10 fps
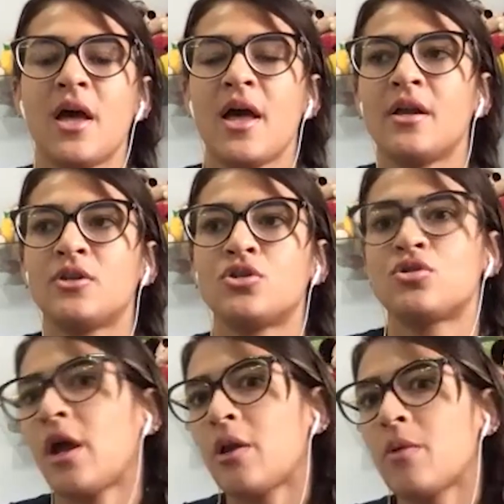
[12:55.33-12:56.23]
and to
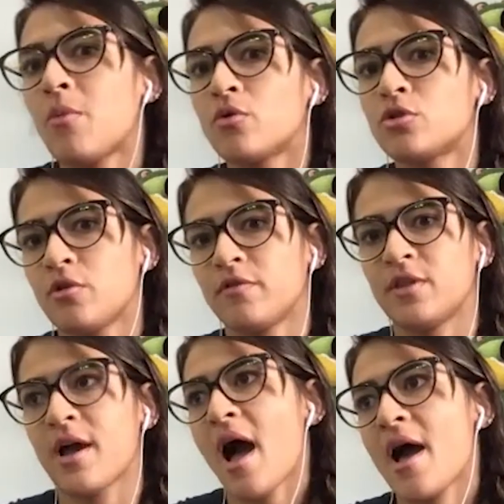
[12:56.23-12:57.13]
train most with the
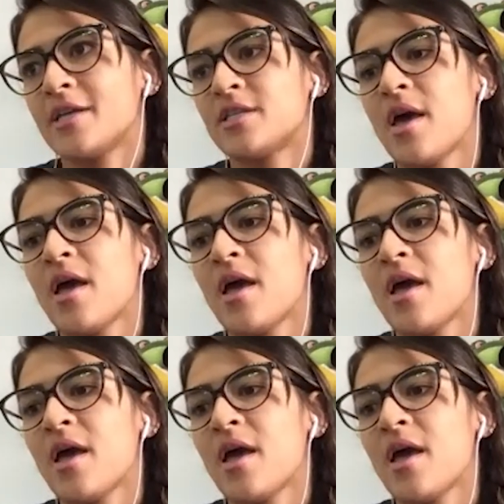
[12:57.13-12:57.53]
guys.